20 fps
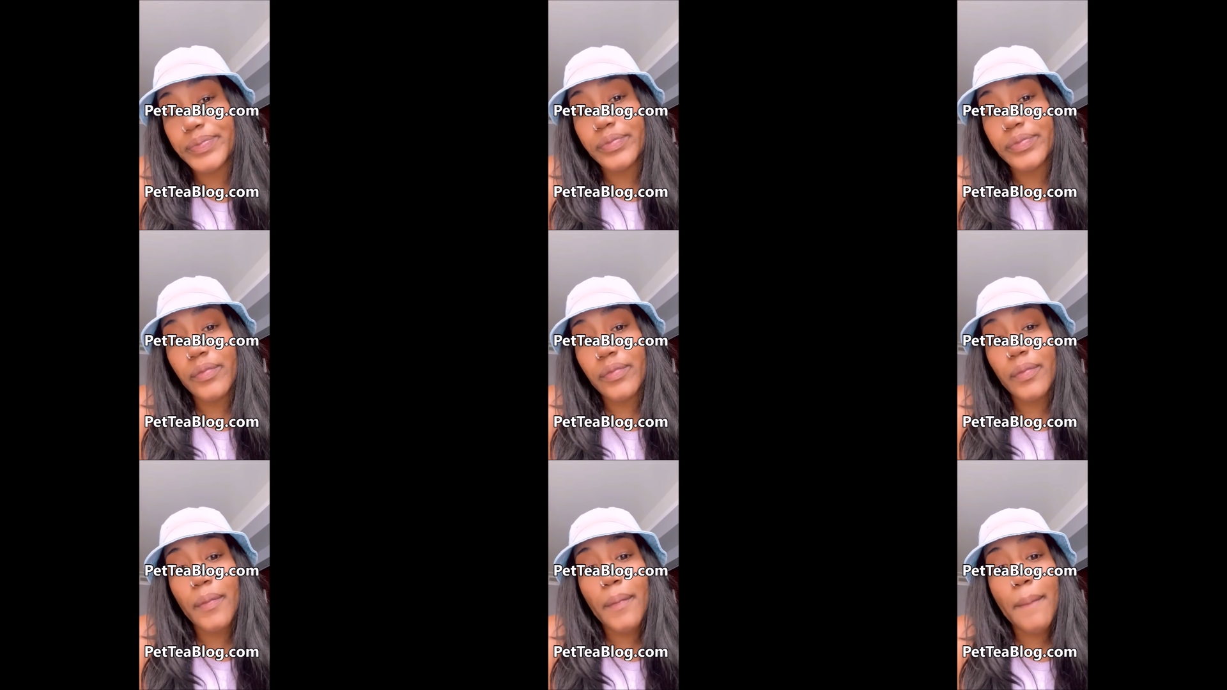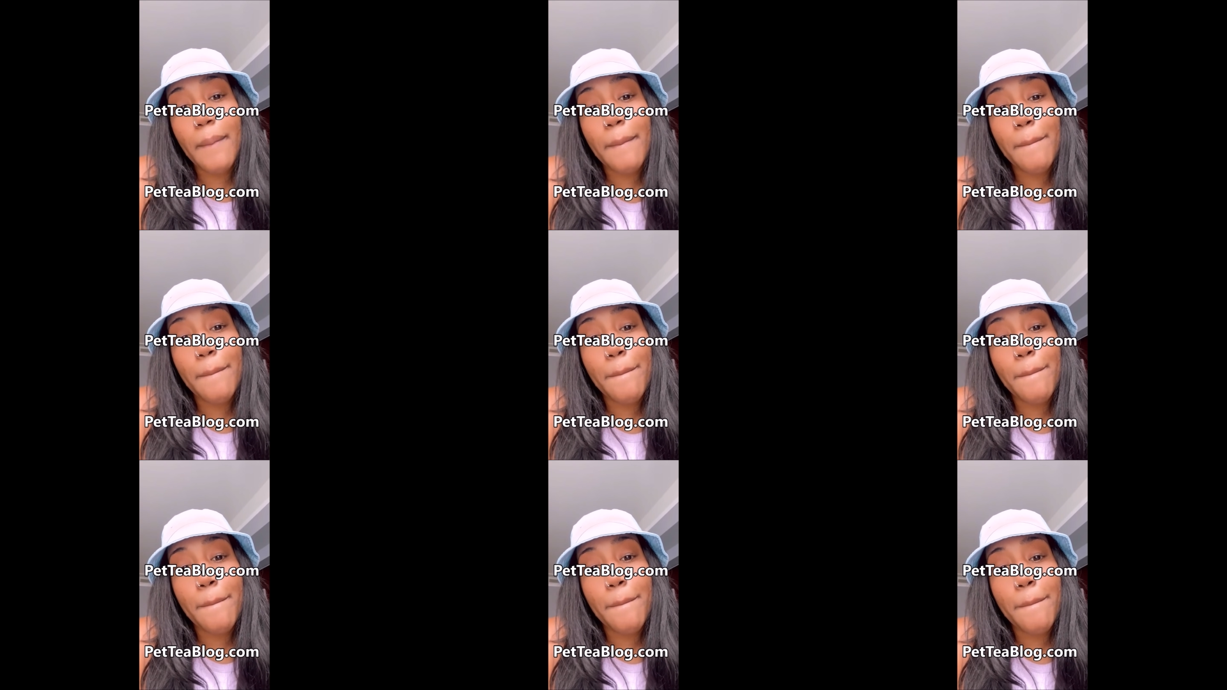
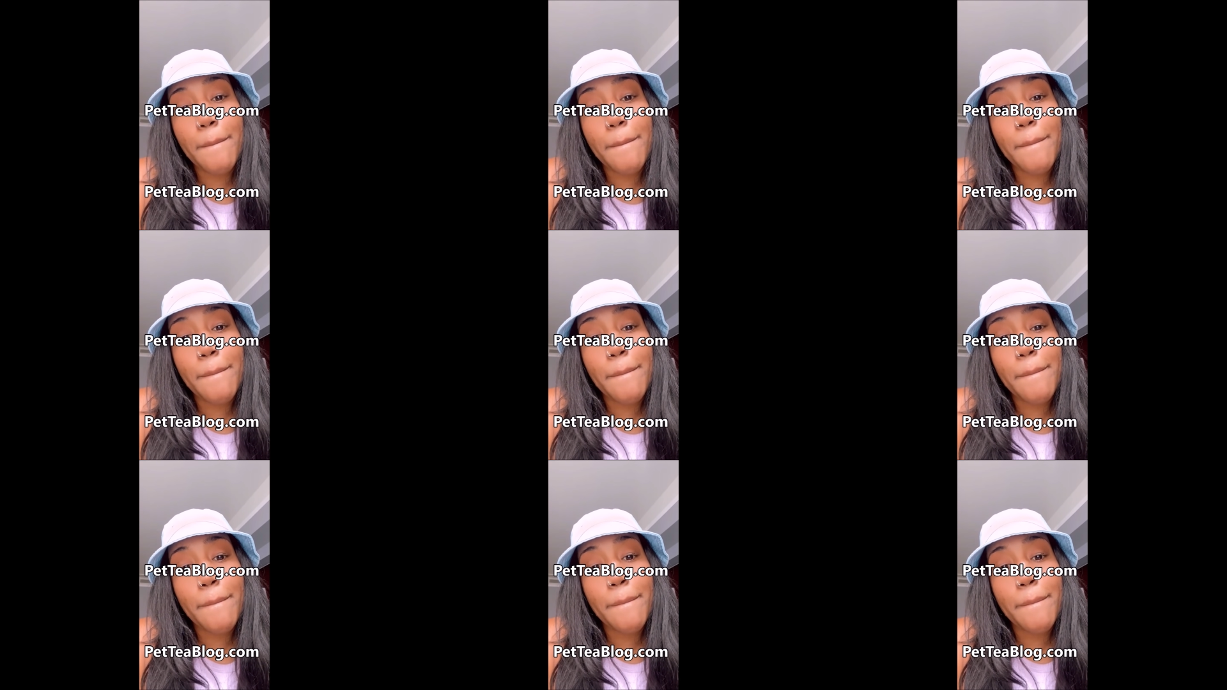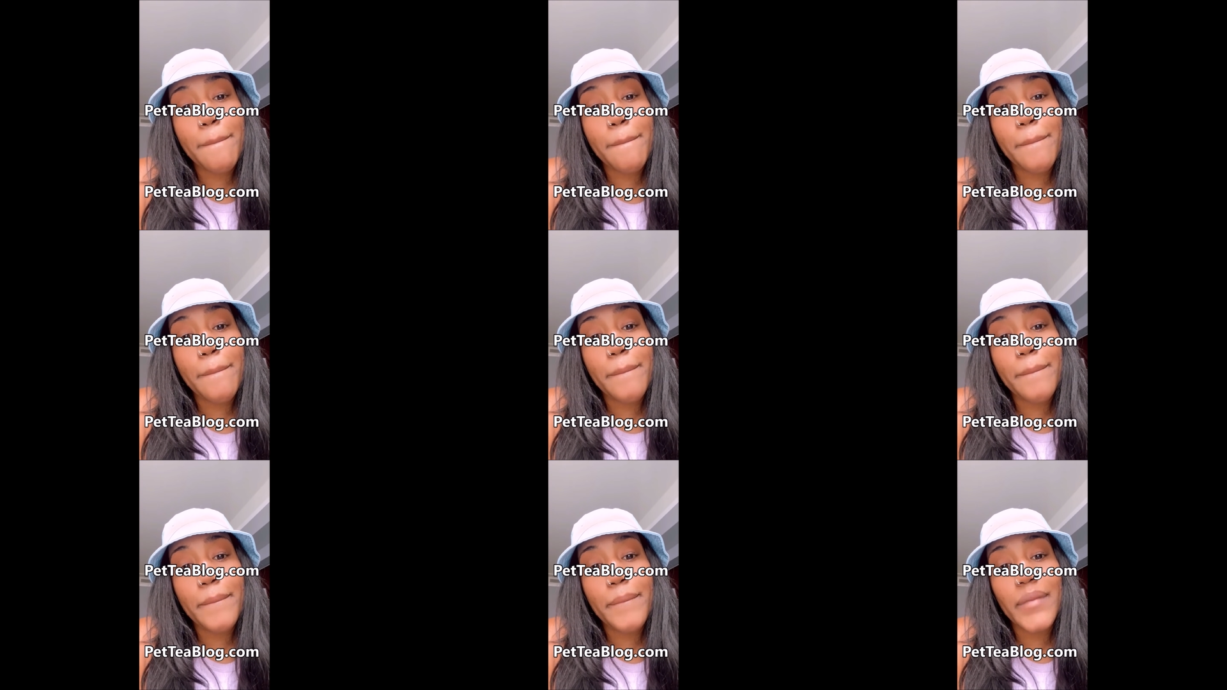
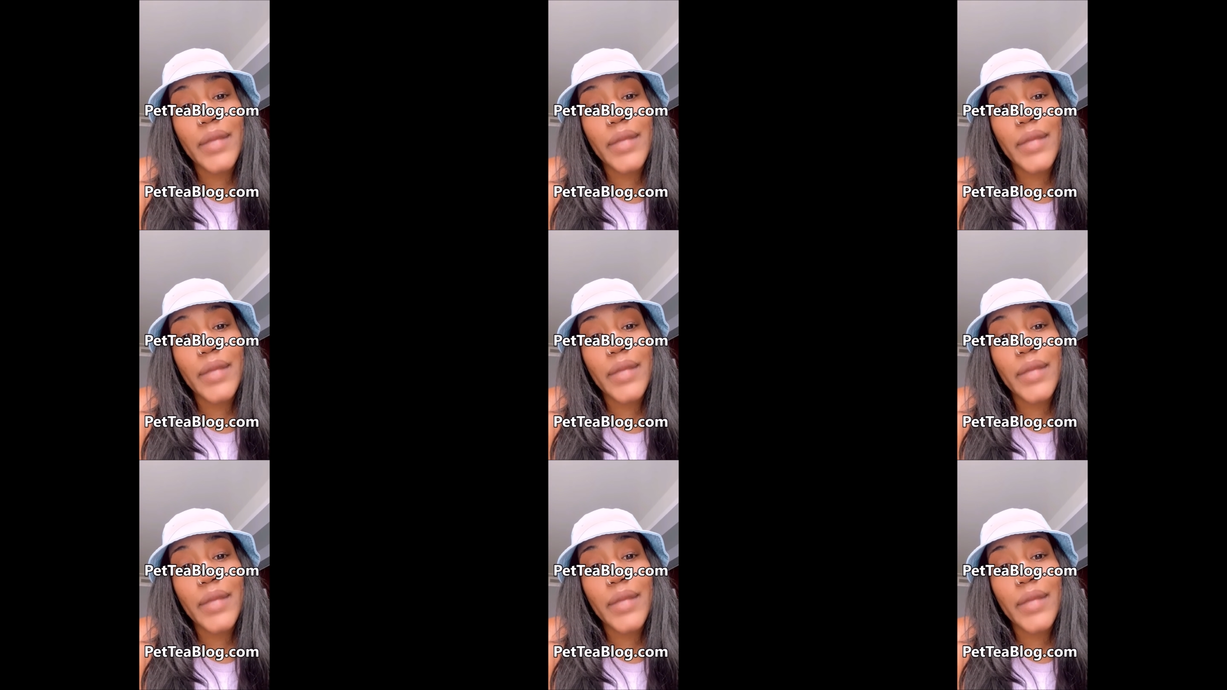(silence)